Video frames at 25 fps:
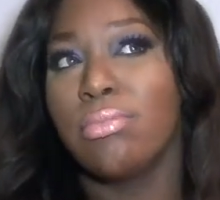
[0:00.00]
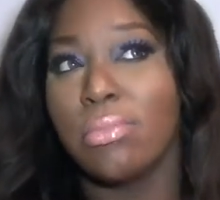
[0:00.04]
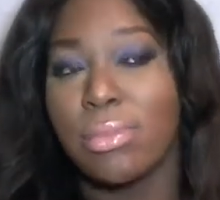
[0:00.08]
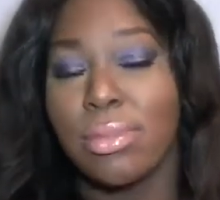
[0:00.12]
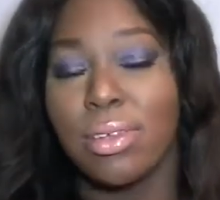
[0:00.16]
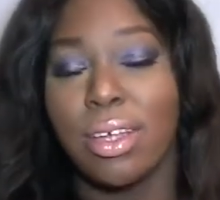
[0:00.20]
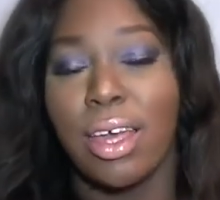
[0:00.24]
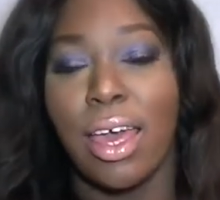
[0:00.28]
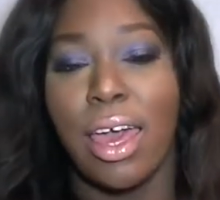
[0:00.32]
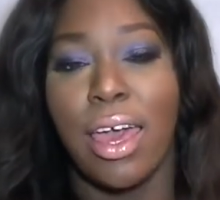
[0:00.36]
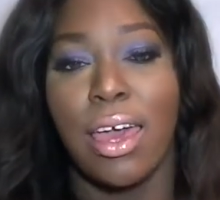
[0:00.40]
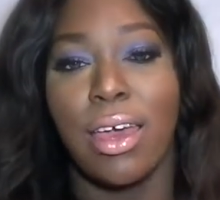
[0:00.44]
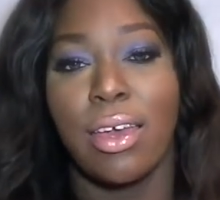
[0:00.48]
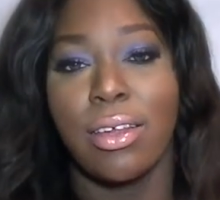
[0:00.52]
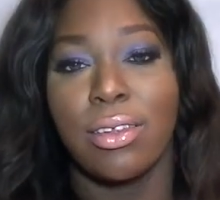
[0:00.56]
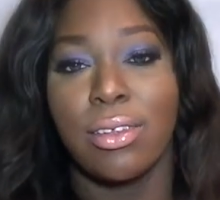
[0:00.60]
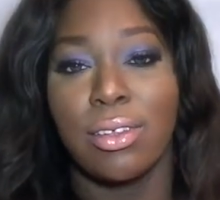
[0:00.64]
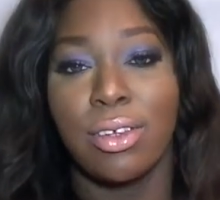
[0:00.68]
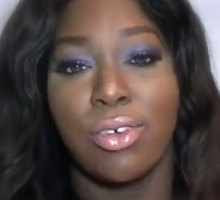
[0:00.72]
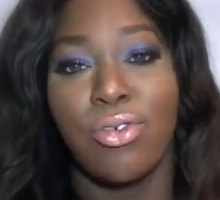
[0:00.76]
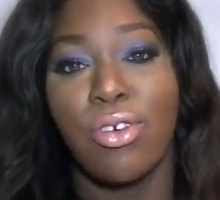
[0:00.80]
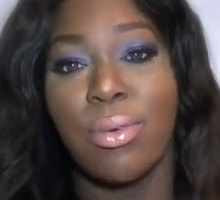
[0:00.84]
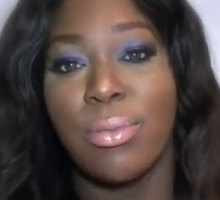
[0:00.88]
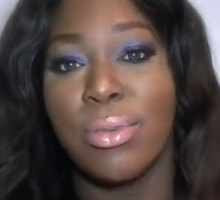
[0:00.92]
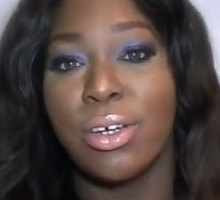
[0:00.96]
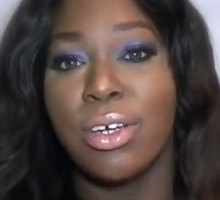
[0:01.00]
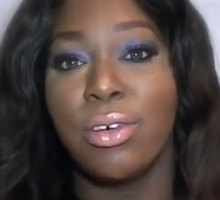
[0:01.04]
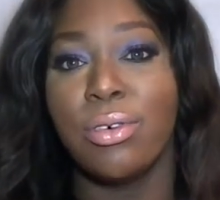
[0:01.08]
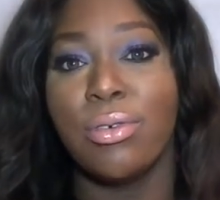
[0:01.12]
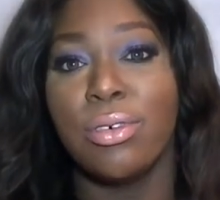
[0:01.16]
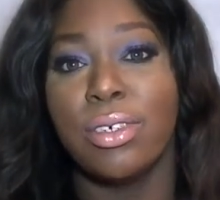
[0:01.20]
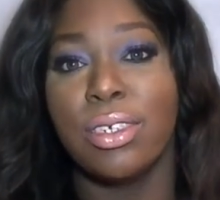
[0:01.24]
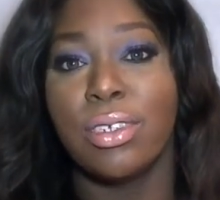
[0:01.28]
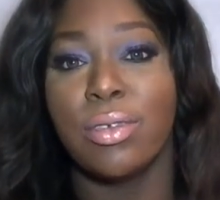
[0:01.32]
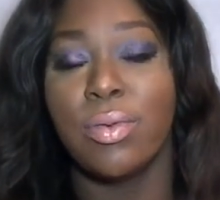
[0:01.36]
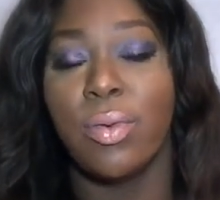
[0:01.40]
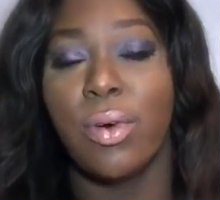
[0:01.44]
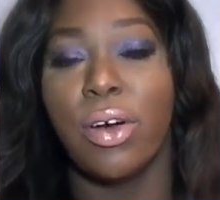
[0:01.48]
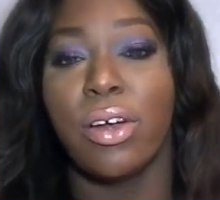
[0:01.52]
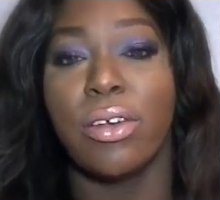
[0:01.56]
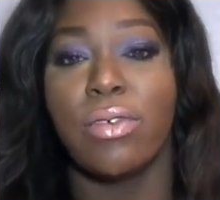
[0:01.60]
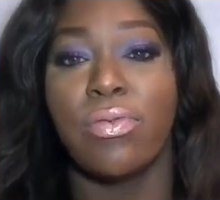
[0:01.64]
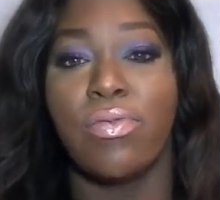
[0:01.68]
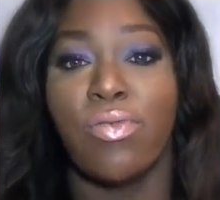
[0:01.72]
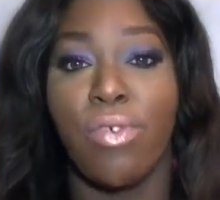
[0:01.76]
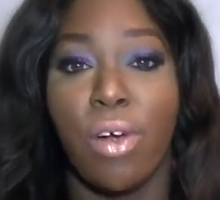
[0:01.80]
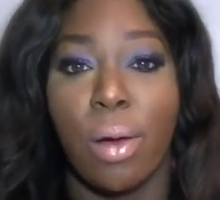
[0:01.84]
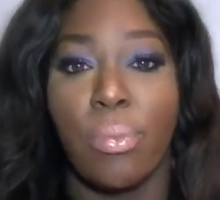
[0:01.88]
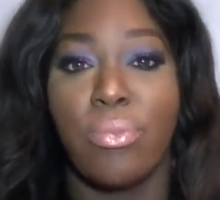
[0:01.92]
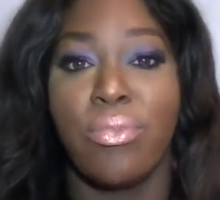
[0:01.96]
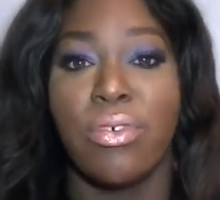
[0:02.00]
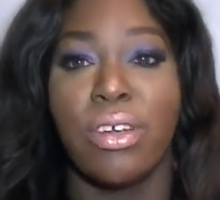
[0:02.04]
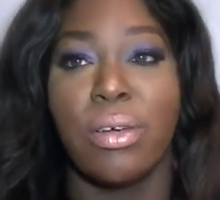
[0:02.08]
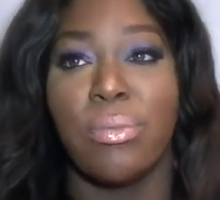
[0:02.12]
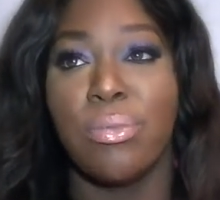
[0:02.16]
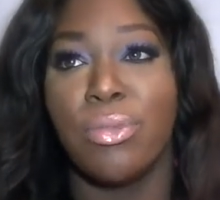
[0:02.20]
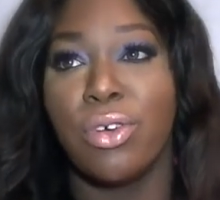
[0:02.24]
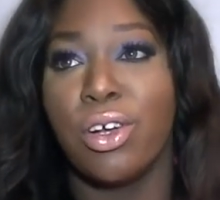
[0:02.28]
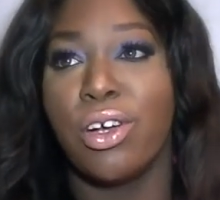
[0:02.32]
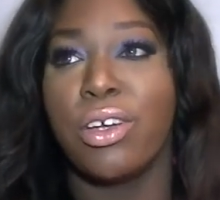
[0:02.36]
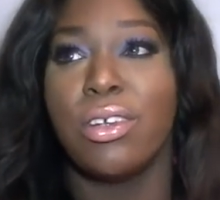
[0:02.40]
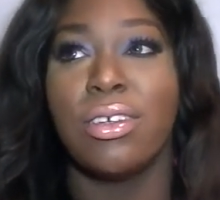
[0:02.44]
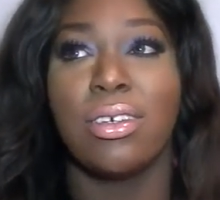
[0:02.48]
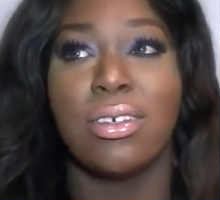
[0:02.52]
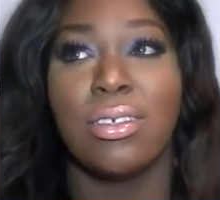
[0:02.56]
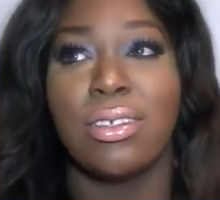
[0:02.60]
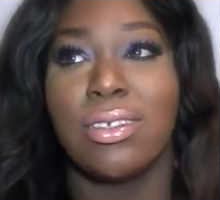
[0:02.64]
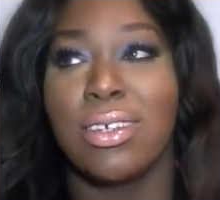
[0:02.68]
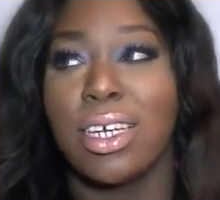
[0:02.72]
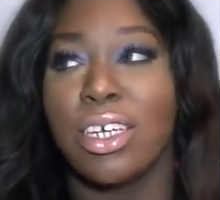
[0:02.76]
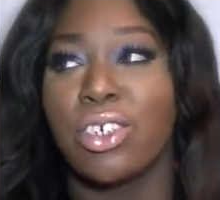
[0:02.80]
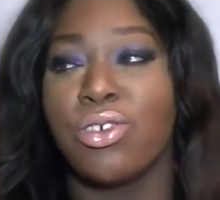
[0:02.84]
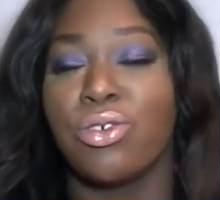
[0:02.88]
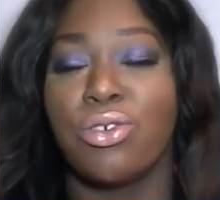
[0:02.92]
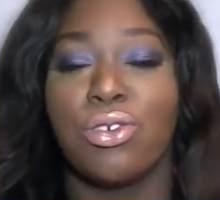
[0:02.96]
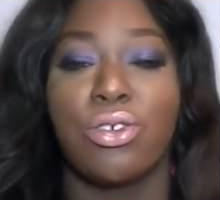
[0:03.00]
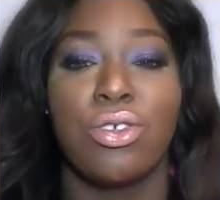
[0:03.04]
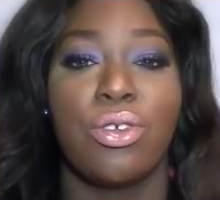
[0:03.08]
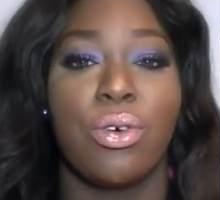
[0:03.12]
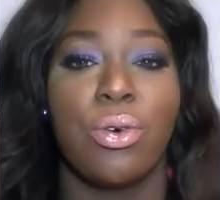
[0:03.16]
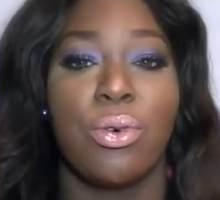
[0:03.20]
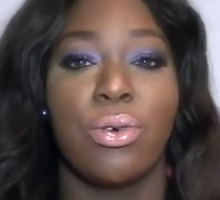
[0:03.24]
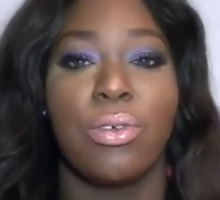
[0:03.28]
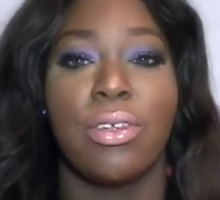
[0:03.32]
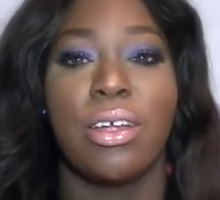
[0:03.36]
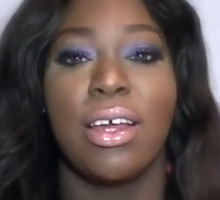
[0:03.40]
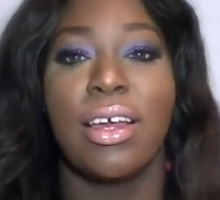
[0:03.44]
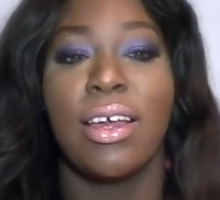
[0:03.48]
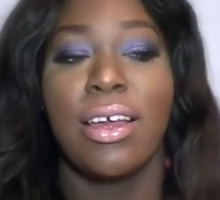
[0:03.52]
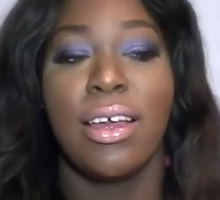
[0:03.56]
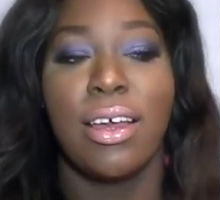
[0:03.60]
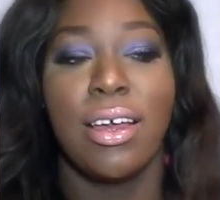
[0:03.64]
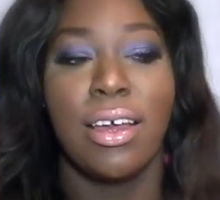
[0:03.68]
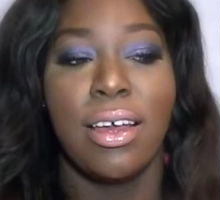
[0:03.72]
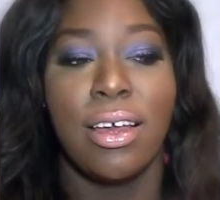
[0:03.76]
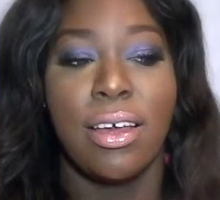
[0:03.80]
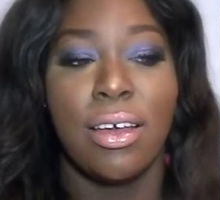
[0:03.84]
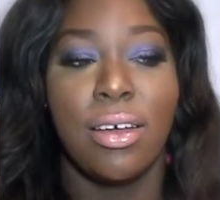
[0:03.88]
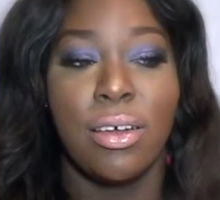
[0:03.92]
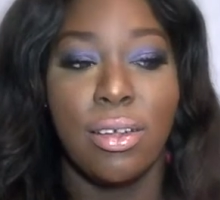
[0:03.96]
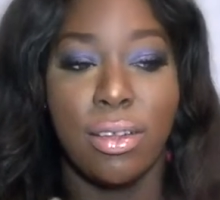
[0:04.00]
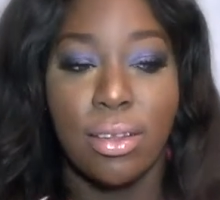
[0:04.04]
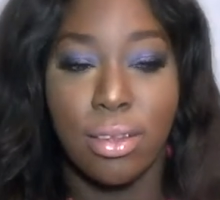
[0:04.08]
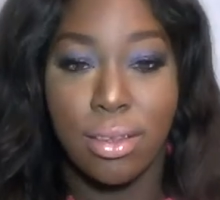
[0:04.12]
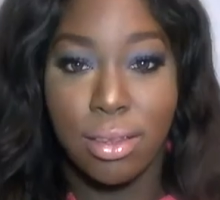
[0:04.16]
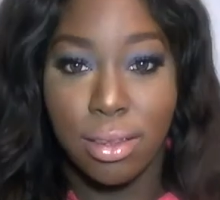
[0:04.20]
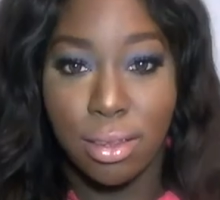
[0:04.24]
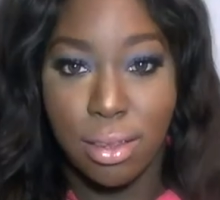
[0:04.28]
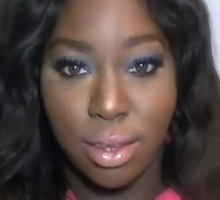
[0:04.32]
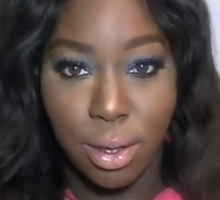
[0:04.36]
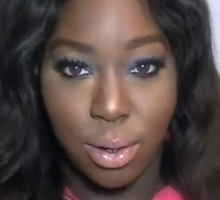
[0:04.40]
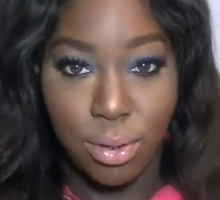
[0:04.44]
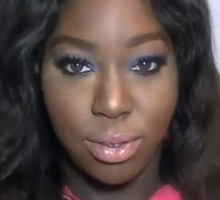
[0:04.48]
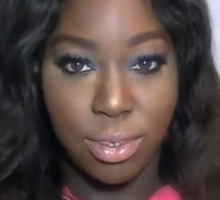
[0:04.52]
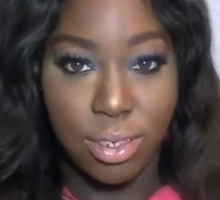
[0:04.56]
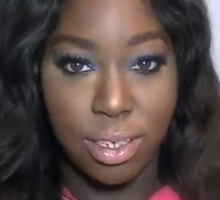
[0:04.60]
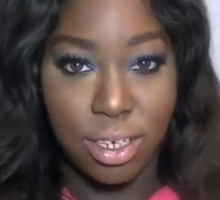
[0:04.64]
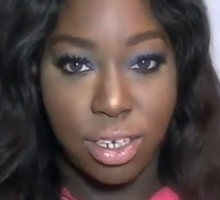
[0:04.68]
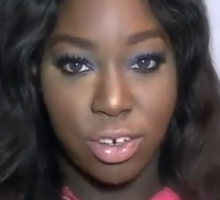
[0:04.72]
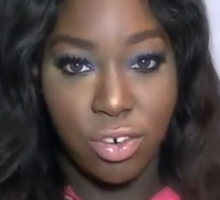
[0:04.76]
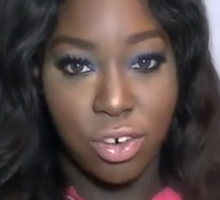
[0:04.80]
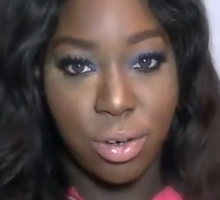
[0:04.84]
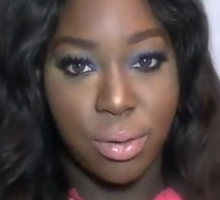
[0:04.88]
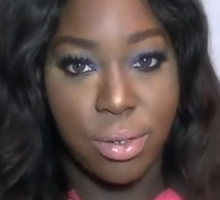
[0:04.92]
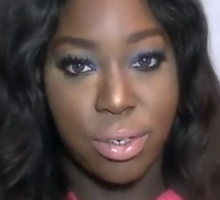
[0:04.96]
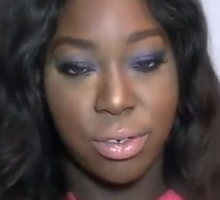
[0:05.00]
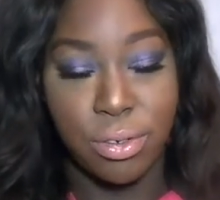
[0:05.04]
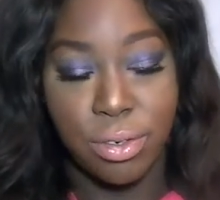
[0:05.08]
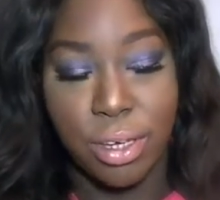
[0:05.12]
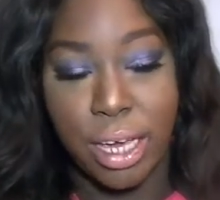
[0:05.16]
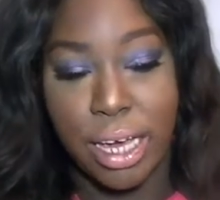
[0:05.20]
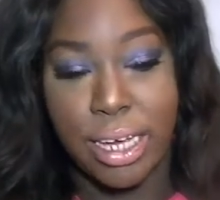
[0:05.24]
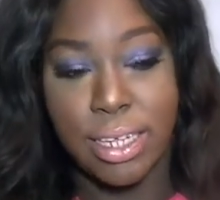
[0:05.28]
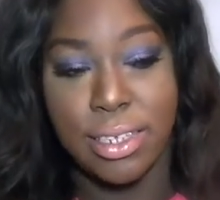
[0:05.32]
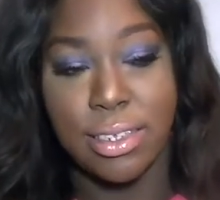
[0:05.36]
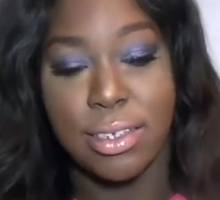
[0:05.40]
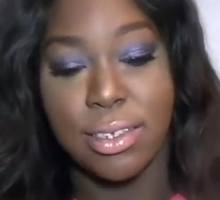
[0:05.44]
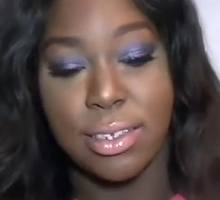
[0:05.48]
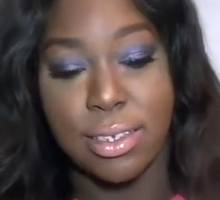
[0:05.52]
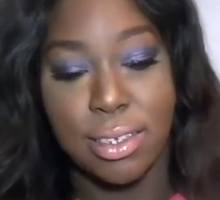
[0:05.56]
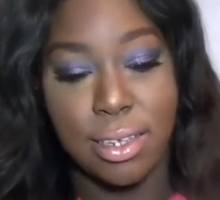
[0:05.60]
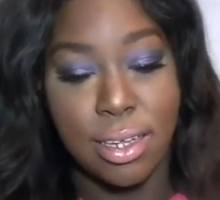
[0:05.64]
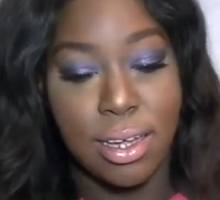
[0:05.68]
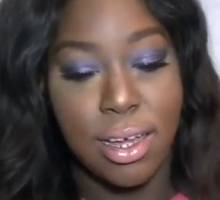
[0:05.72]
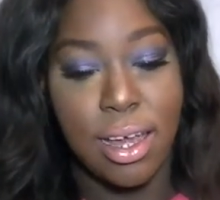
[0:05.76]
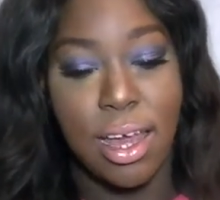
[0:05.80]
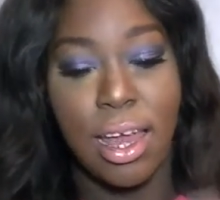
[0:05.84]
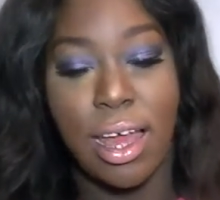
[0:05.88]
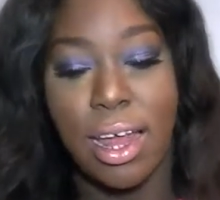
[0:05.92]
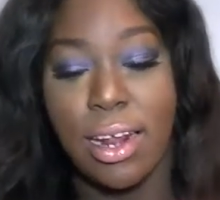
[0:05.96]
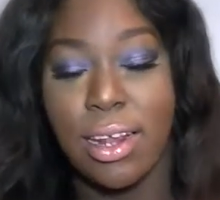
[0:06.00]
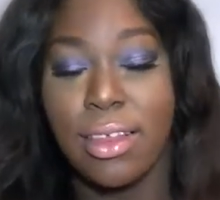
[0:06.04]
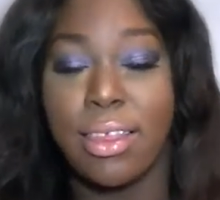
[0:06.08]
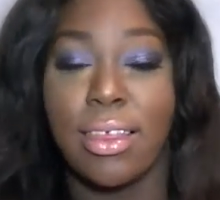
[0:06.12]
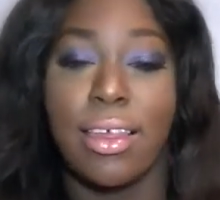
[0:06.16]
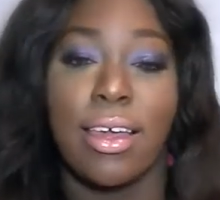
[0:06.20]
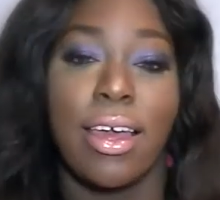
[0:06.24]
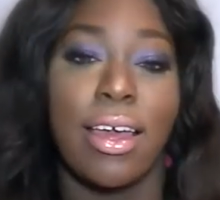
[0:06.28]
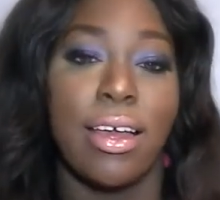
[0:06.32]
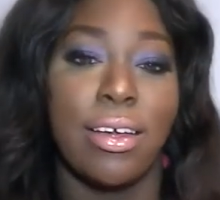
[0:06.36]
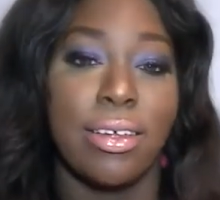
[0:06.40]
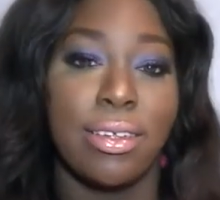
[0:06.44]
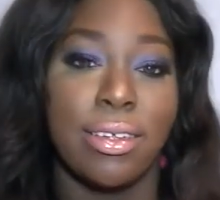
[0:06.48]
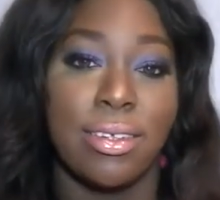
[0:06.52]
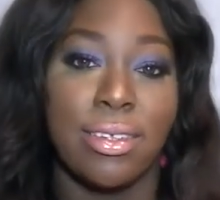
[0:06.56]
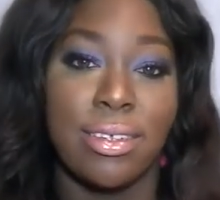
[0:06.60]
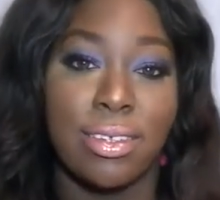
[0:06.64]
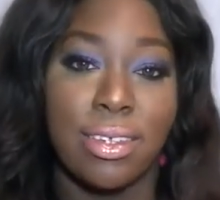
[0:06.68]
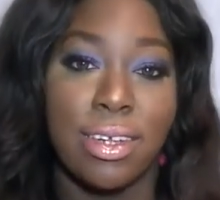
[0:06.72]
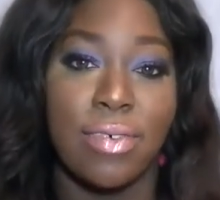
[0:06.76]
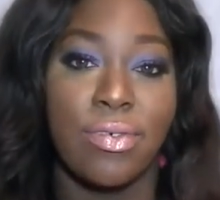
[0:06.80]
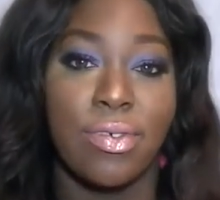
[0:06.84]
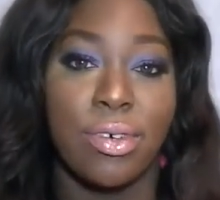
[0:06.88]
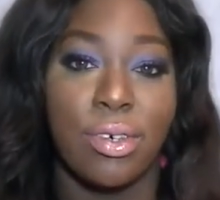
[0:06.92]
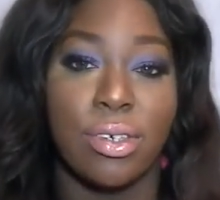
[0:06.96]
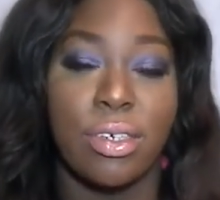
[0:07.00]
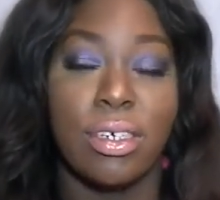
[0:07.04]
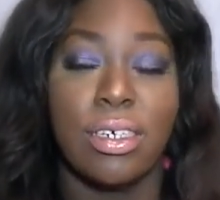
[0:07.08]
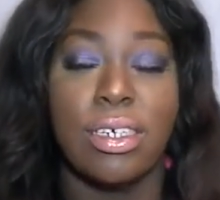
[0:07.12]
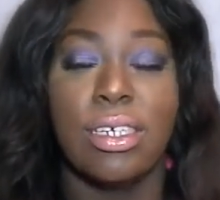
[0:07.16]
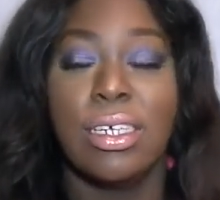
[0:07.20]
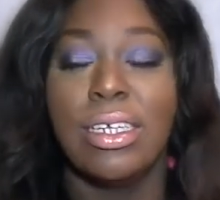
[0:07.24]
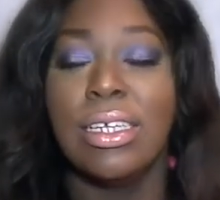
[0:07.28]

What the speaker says: Okay, criminal is what? Robbery, murder, sexual assault. Those are criminal cases. Anything else is civil.